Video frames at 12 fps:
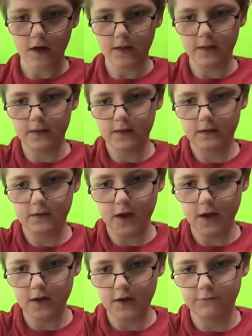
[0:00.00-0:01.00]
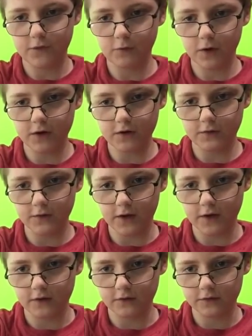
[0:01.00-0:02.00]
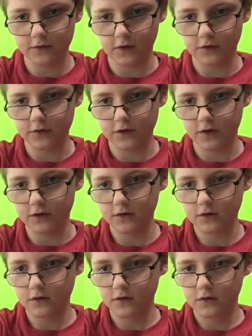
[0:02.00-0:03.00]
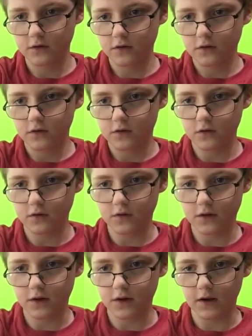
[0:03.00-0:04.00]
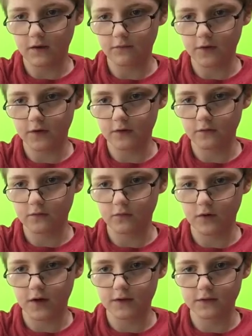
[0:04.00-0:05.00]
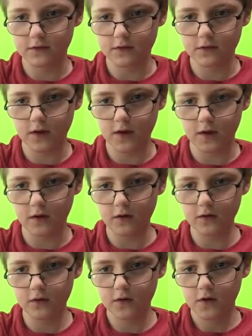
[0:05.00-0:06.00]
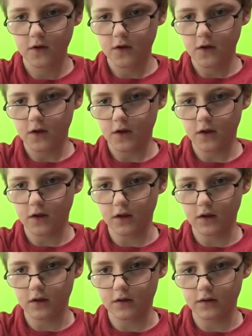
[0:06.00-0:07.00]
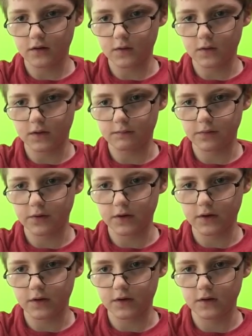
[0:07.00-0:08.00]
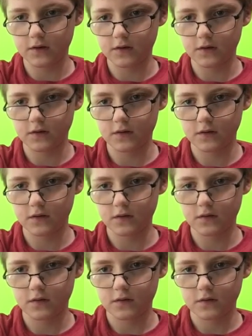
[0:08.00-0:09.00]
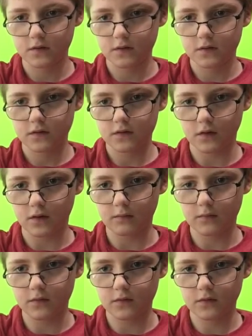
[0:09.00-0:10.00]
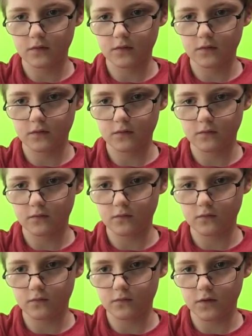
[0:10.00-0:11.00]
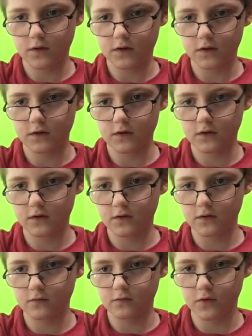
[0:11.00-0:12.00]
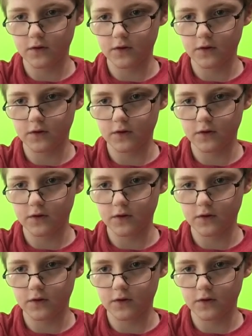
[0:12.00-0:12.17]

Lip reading: And then if you want to do the endoskeleton, you can have it right there, and you could put in some right here,